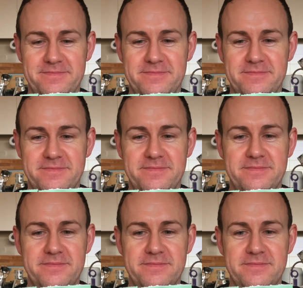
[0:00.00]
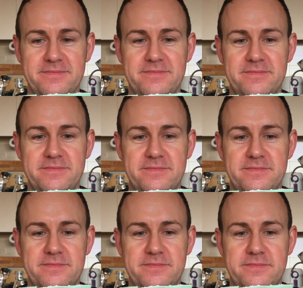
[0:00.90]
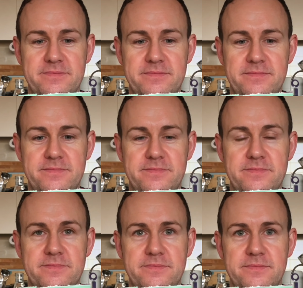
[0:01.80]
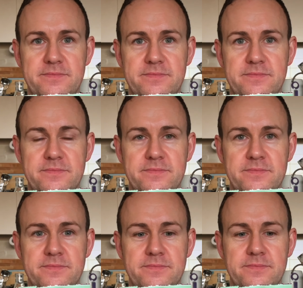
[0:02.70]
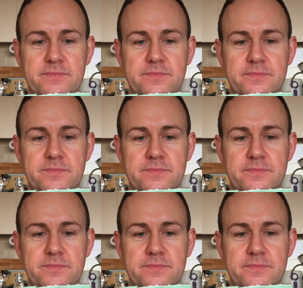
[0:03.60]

Okay, and um, we've gone through where we can get it.